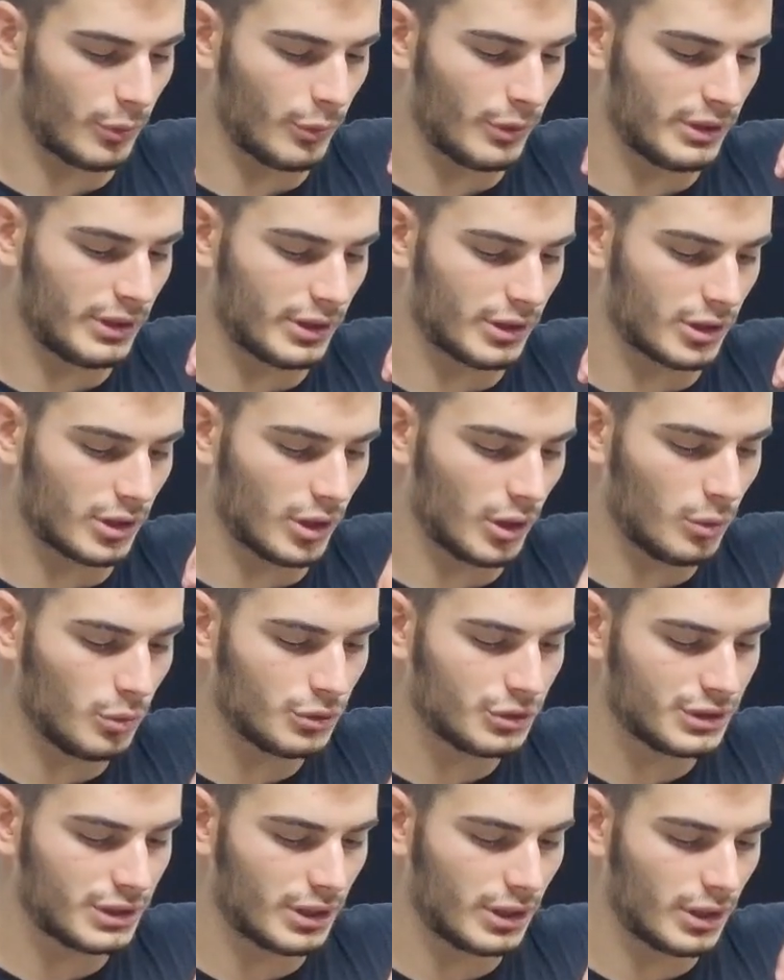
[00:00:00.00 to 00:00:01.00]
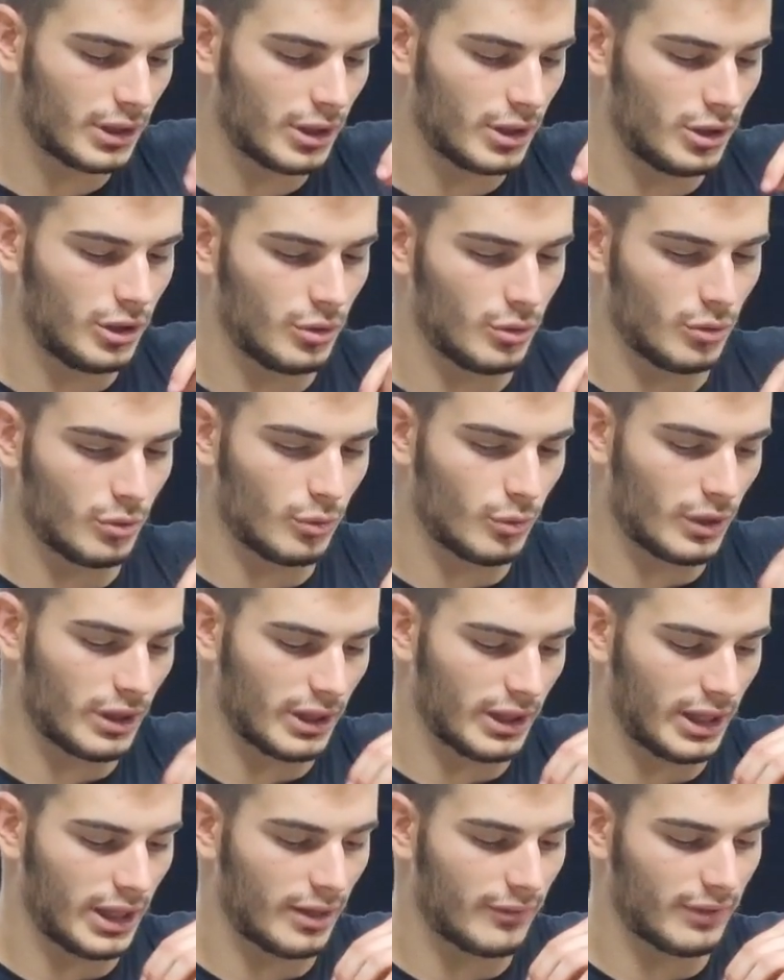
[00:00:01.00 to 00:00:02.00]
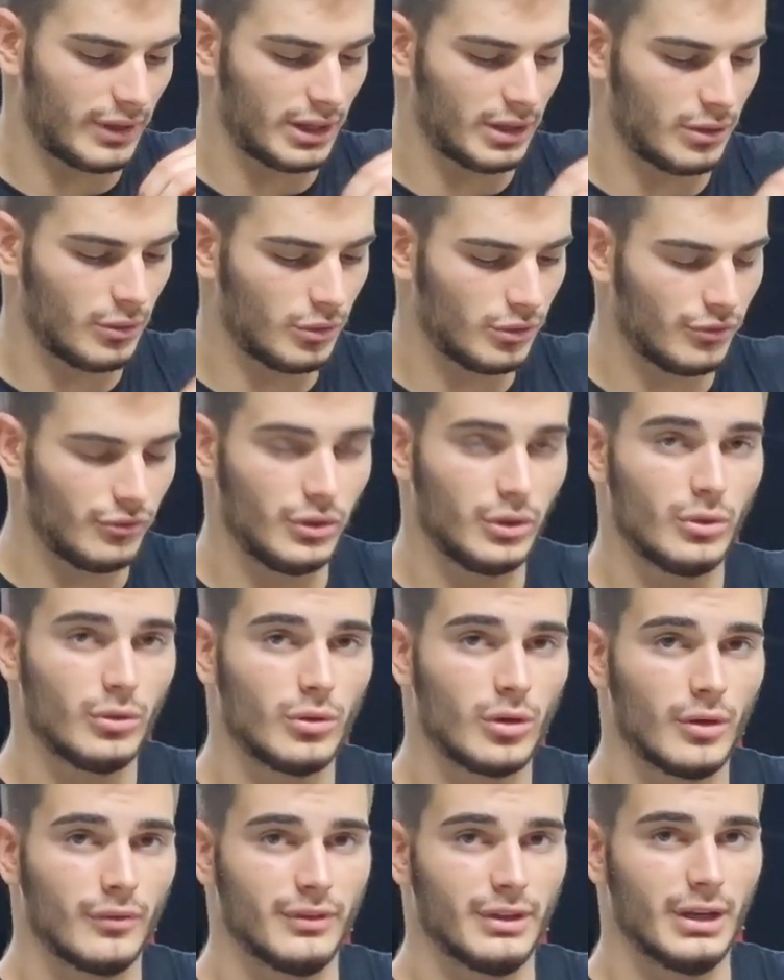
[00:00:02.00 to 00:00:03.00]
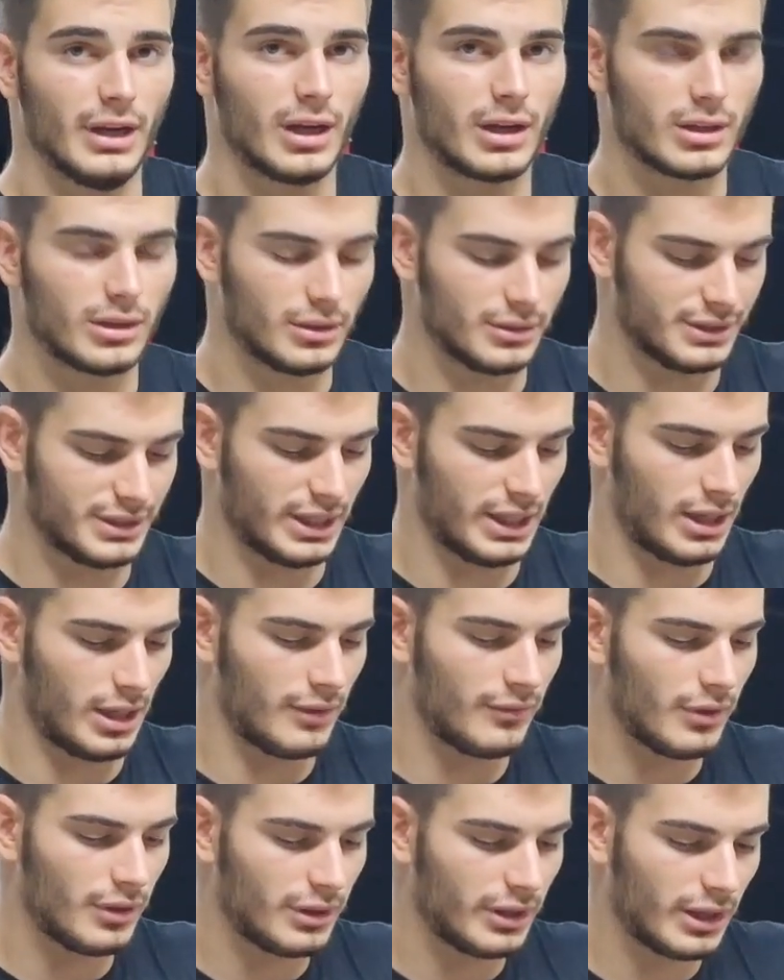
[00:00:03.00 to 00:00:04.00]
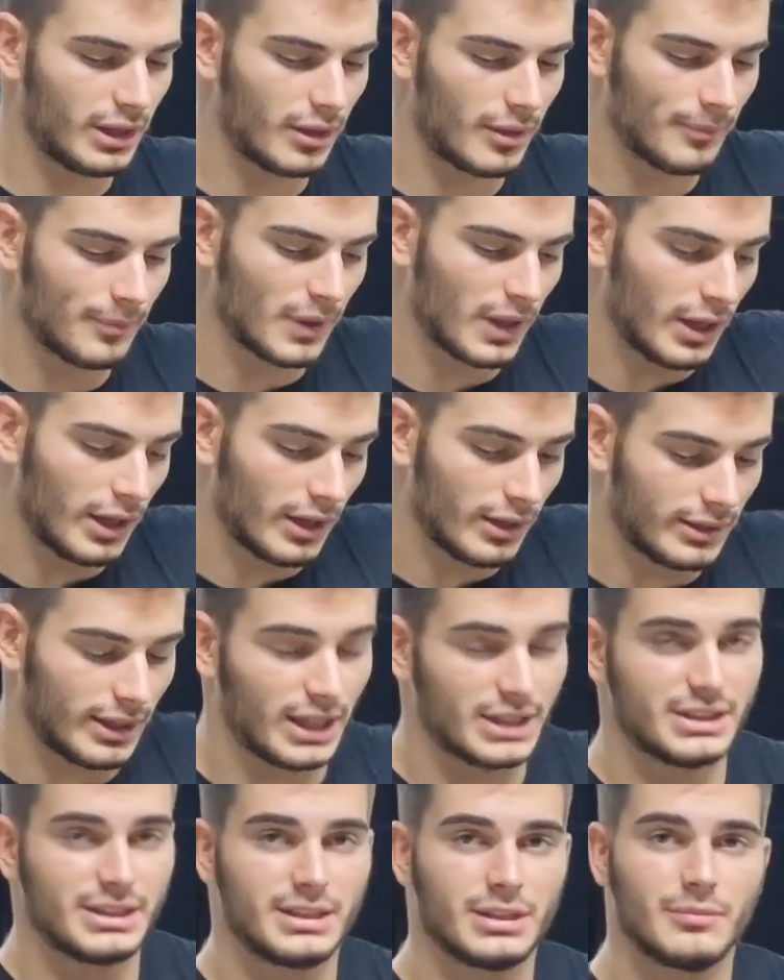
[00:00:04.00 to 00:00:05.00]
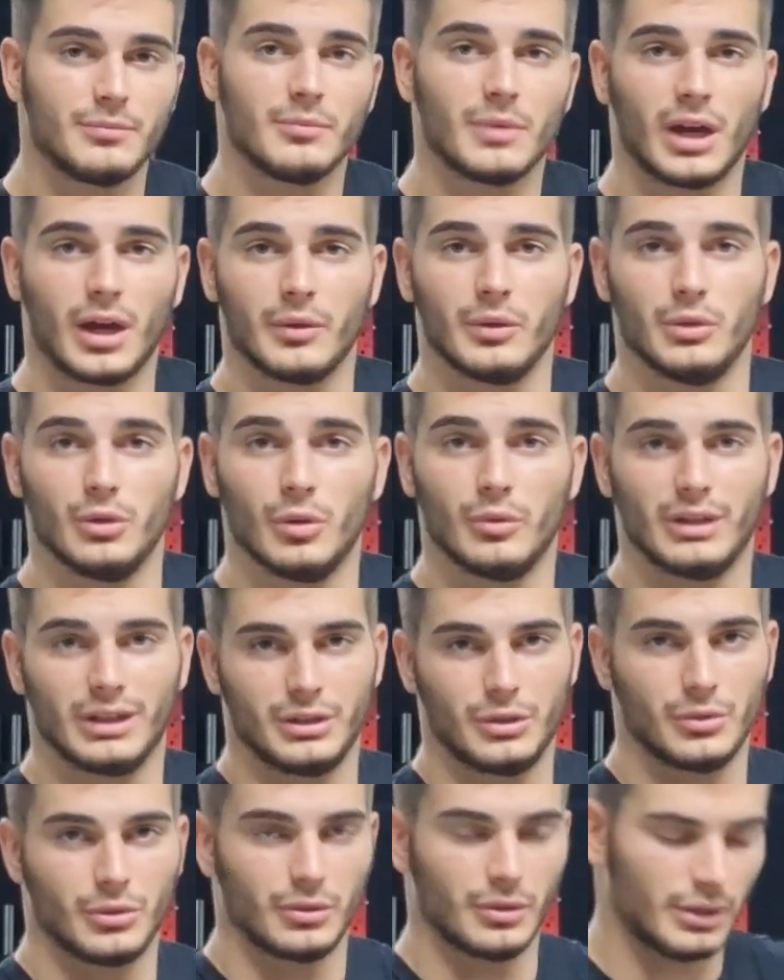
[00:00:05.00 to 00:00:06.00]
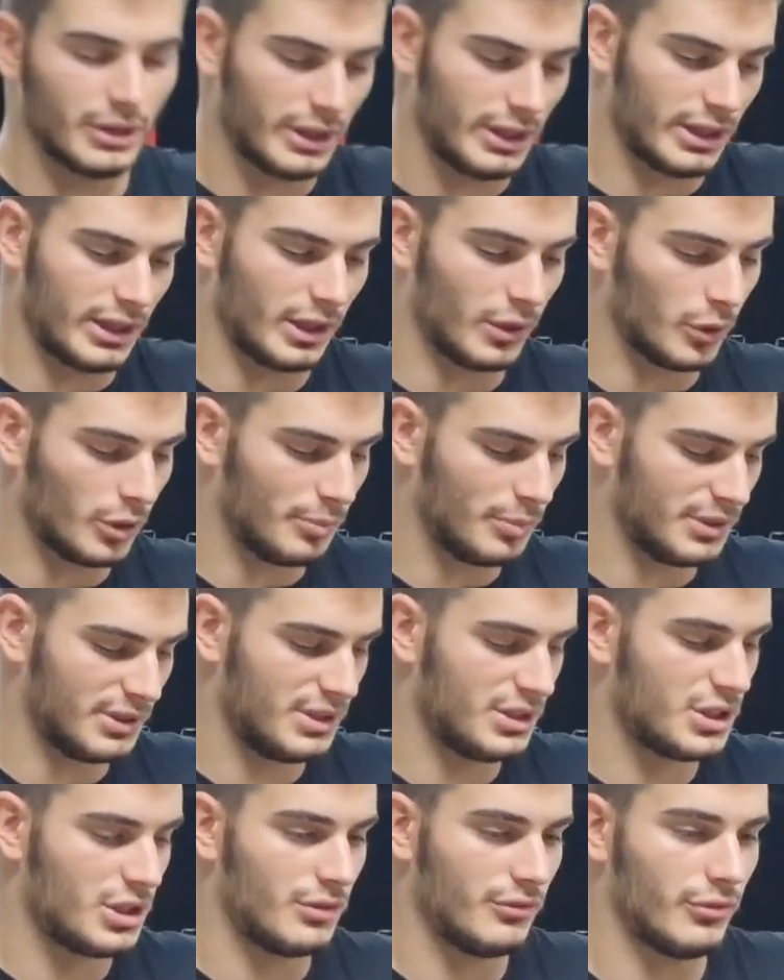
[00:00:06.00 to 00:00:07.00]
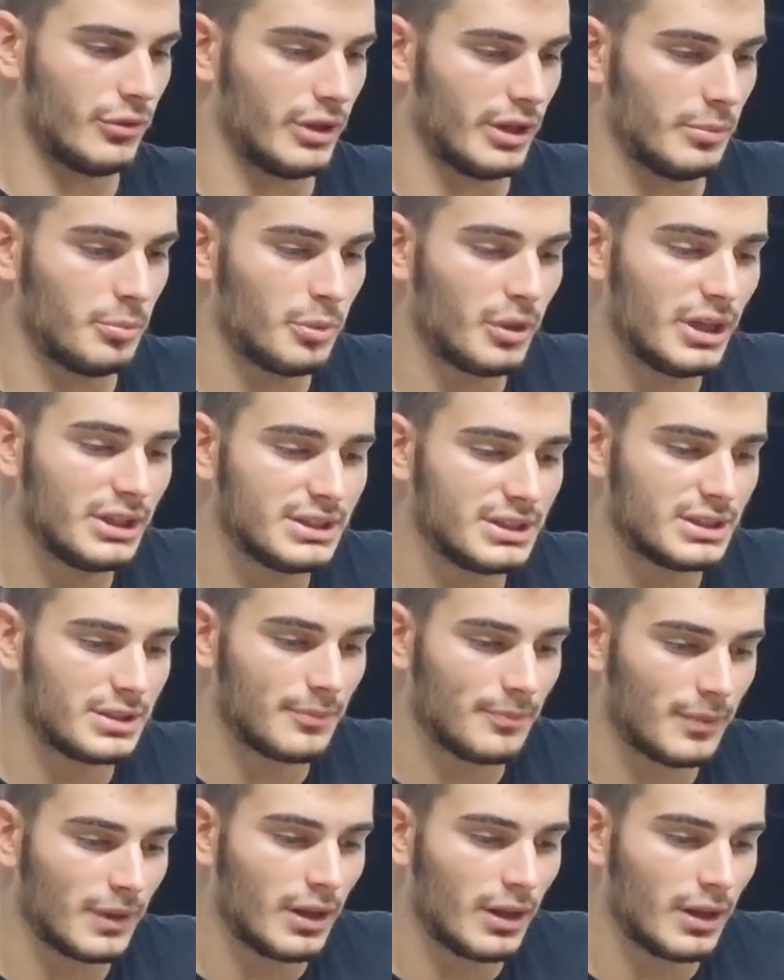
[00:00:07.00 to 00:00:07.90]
they're closed, you want to have a good view of the knuckles and everything. That's how you know that you're in a good position for a press.